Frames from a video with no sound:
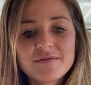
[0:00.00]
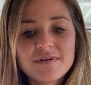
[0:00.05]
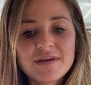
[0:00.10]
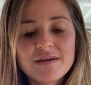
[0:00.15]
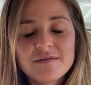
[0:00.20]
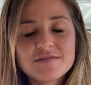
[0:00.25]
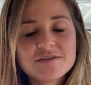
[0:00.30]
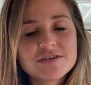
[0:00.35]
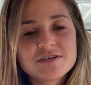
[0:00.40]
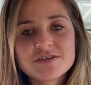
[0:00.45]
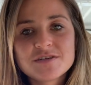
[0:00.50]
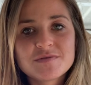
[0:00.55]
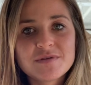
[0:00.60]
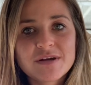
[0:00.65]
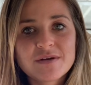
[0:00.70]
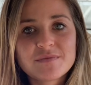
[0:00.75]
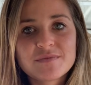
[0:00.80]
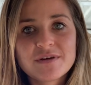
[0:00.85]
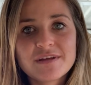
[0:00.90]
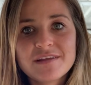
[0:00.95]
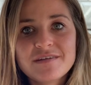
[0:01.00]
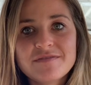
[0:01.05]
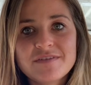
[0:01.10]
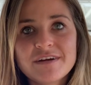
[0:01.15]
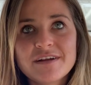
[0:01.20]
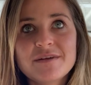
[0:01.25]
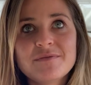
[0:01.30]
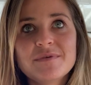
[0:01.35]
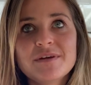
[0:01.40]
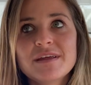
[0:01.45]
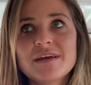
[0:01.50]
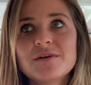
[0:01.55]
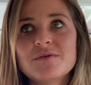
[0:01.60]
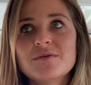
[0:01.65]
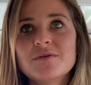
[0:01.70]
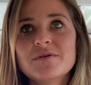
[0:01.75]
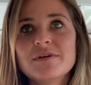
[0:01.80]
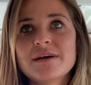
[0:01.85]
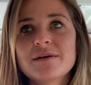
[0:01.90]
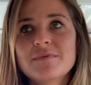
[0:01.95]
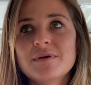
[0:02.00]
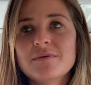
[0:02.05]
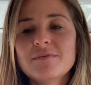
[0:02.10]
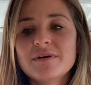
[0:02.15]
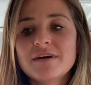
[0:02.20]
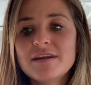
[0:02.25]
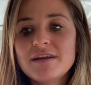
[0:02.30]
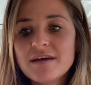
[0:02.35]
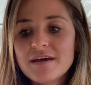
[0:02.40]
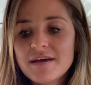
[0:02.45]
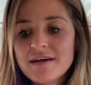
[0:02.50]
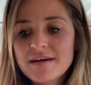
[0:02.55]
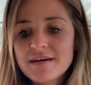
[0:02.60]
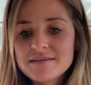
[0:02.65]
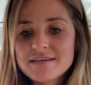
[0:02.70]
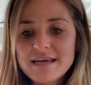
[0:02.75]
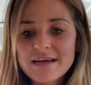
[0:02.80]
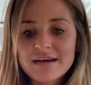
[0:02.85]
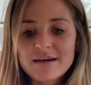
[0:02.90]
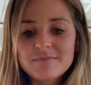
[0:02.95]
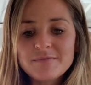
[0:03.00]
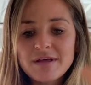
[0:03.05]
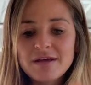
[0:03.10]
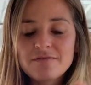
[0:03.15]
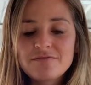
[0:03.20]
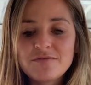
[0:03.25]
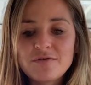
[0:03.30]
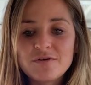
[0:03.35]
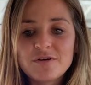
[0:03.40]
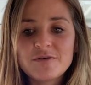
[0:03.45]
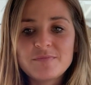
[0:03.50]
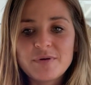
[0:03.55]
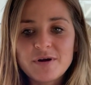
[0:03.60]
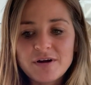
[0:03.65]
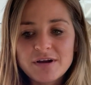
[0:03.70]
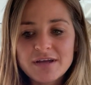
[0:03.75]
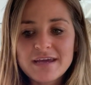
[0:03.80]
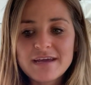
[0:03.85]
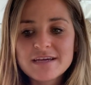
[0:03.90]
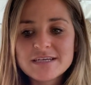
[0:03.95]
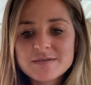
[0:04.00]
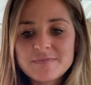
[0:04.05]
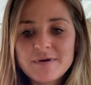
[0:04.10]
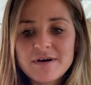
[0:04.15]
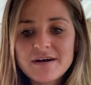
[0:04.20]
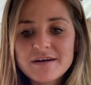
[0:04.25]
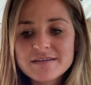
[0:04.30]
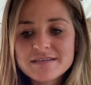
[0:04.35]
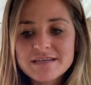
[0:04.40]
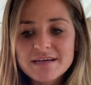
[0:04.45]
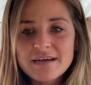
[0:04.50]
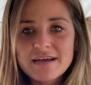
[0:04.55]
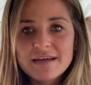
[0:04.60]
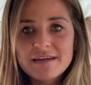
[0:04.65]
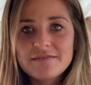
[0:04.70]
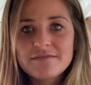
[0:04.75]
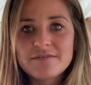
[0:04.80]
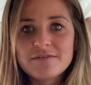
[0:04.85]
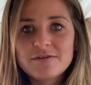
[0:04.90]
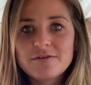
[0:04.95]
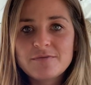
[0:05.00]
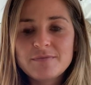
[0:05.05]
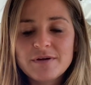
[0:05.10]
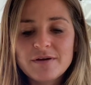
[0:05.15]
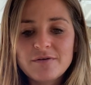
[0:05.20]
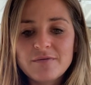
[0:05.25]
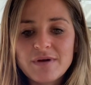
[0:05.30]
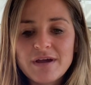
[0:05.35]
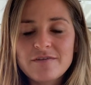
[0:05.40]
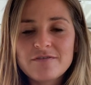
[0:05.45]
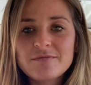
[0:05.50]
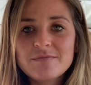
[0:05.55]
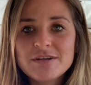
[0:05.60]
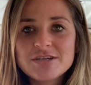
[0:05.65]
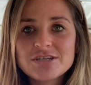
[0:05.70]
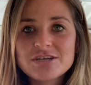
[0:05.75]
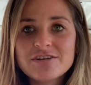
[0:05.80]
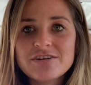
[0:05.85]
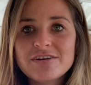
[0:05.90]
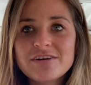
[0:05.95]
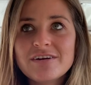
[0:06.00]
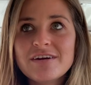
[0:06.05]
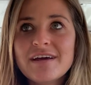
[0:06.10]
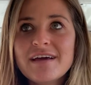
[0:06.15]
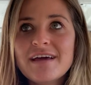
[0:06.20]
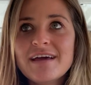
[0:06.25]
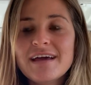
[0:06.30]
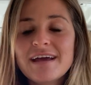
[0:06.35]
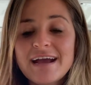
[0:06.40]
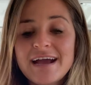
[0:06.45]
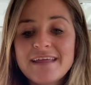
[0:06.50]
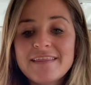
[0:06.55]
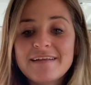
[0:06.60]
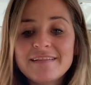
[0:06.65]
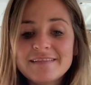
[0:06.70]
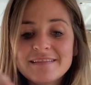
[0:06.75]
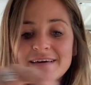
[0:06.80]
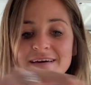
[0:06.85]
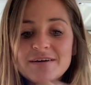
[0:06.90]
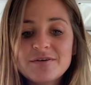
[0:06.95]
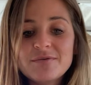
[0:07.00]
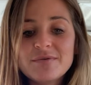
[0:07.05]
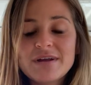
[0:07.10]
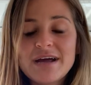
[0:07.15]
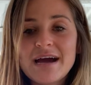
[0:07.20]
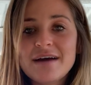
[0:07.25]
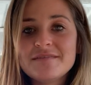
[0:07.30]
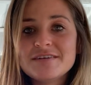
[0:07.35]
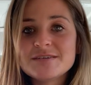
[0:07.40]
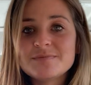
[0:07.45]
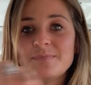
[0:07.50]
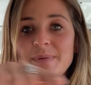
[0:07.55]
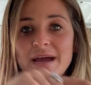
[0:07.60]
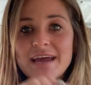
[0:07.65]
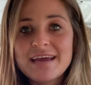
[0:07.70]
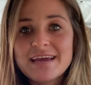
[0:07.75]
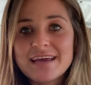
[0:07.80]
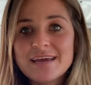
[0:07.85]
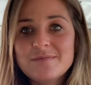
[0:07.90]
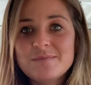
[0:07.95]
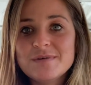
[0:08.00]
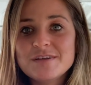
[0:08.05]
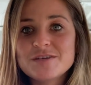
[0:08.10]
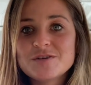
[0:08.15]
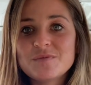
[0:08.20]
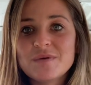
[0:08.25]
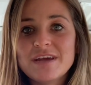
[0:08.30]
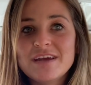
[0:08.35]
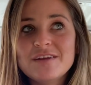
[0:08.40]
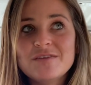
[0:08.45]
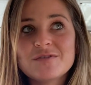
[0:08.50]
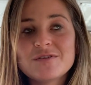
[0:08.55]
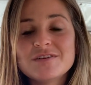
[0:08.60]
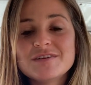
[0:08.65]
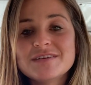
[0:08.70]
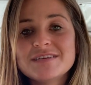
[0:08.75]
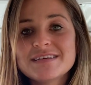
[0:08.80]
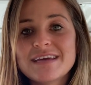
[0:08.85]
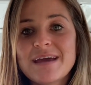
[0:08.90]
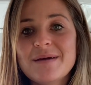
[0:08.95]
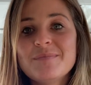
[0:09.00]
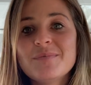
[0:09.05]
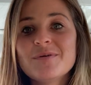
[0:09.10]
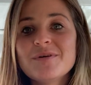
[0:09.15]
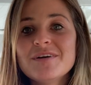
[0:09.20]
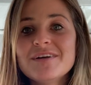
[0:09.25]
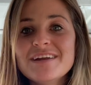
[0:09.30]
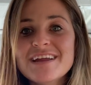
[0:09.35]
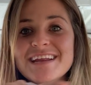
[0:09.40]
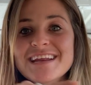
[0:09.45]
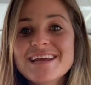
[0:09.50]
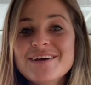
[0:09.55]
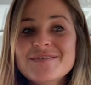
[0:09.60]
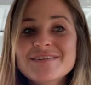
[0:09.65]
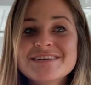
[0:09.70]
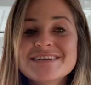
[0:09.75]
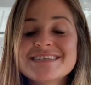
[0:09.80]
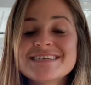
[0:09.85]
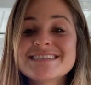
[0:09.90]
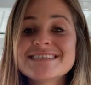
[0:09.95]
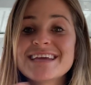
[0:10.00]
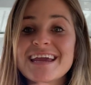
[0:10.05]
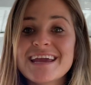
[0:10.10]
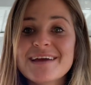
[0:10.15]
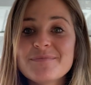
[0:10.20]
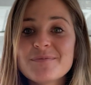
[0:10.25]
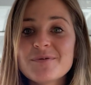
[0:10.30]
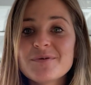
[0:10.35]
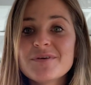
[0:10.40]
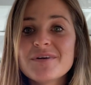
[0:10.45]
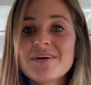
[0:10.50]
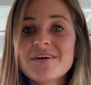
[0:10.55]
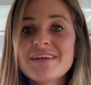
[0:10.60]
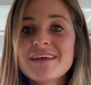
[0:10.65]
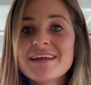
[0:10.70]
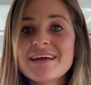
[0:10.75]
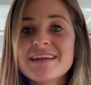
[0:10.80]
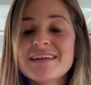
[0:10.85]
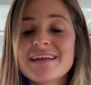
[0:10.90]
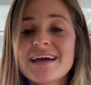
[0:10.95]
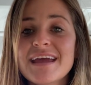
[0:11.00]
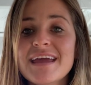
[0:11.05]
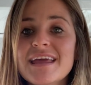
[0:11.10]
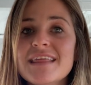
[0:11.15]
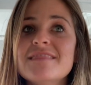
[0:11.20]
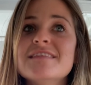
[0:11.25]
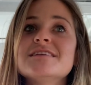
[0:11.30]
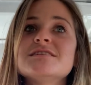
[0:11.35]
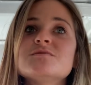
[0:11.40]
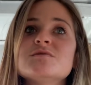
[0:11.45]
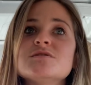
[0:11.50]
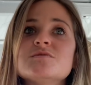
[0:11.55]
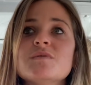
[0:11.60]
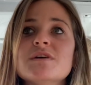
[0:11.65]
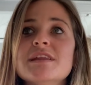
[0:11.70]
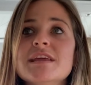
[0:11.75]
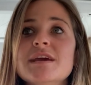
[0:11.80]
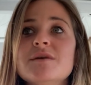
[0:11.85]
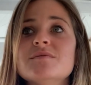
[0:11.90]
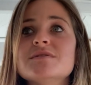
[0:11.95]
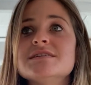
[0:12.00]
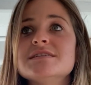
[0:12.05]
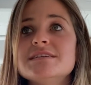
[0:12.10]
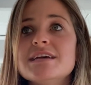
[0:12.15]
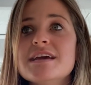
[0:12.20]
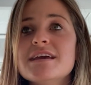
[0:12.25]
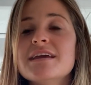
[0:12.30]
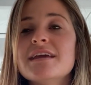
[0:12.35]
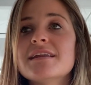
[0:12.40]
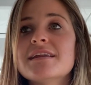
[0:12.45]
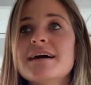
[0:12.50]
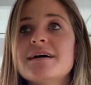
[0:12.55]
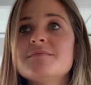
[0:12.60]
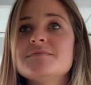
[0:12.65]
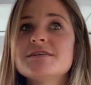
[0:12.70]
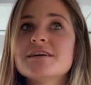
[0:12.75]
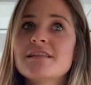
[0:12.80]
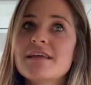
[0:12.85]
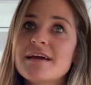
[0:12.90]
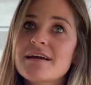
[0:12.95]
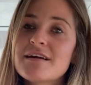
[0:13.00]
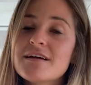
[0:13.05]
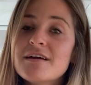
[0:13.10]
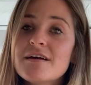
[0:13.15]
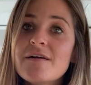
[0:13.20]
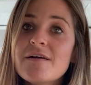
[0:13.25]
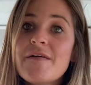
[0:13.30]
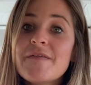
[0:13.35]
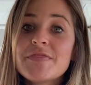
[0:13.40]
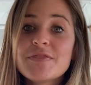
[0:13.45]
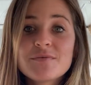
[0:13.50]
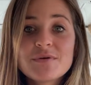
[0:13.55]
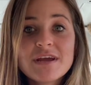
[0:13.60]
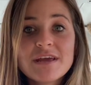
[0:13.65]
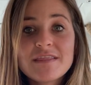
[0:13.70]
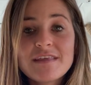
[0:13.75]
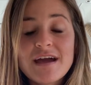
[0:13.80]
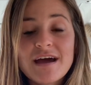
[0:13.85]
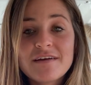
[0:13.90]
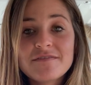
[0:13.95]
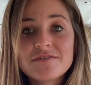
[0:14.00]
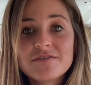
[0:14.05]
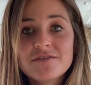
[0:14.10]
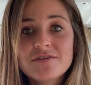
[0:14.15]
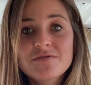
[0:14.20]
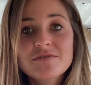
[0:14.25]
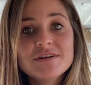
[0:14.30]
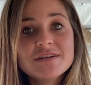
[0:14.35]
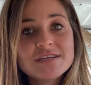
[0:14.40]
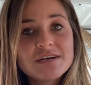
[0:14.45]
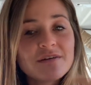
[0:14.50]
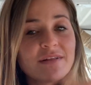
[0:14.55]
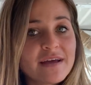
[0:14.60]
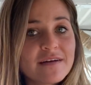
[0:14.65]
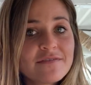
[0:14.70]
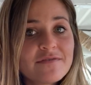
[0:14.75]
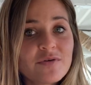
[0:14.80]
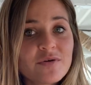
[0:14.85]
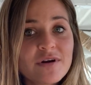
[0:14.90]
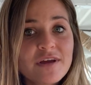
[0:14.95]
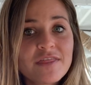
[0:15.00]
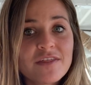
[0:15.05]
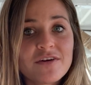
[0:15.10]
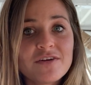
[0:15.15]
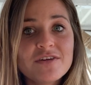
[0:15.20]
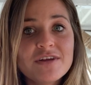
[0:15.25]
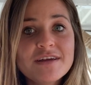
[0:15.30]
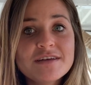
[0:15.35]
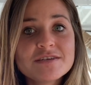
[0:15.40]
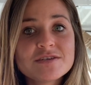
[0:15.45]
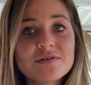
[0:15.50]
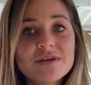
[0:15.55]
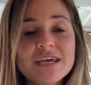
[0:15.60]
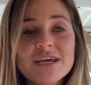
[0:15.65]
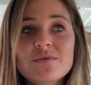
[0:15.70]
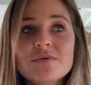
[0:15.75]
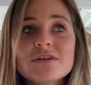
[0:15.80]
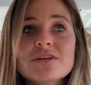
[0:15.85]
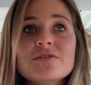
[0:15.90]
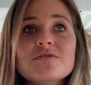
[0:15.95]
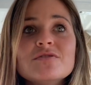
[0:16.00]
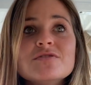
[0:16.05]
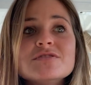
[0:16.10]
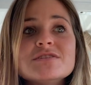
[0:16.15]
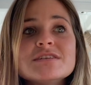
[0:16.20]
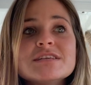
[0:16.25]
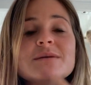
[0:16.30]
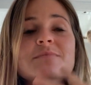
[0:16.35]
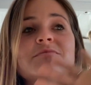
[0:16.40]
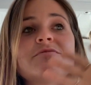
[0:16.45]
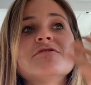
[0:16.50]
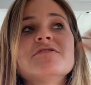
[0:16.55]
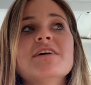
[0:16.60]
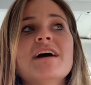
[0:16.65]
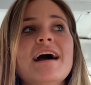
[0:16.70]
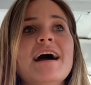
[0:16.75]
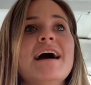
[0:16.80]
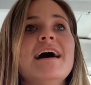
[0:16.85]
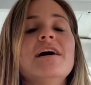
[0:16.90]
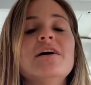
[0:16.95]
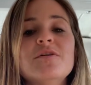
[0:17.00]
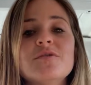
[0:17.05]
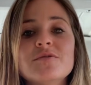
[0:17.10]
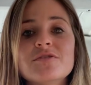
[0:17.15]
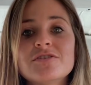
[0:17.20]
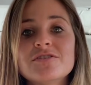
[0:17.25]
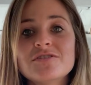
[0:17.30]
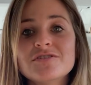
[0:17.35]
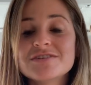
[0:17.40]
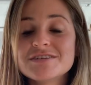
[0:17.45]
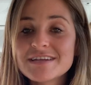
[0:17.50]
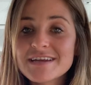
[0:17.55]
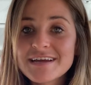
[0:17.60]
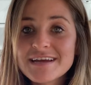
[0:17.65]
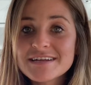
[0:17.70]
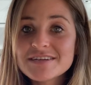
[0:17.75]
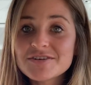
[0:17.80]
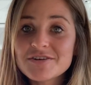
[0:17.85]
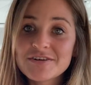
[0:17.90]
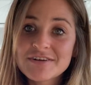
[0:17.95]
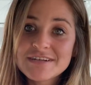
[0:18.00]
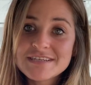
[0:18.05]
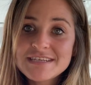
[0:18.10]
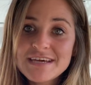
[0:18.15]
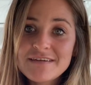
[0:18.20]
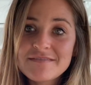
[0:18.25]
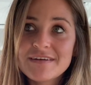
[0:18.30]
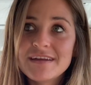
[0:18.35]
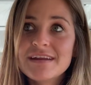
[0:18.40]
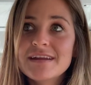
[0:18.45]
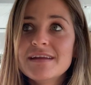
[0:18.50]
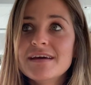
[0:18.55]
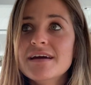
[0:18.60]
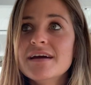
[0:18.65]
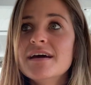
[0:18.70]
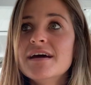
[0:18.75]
it was just like really fun and really cool. Like we would take up like 4 parking spots, like kind of a little bit away from each other, and then Leo would have his bike in between, or his skateboard, and he would just skateboard on it at night. And this was when he was taking naps at like 3 in the afternoon until like 4:30, so he wouldn't go to sleep for hours, and it gets dark at 7.